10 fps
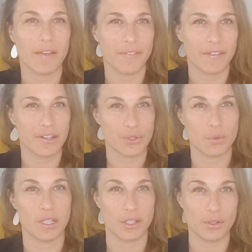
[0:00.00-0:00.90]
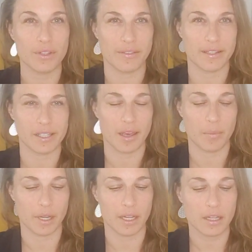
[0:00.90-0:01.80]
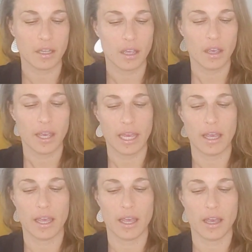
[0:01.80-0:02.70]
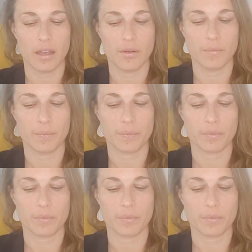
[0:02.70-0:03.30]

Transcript: and then there's really good things happening. And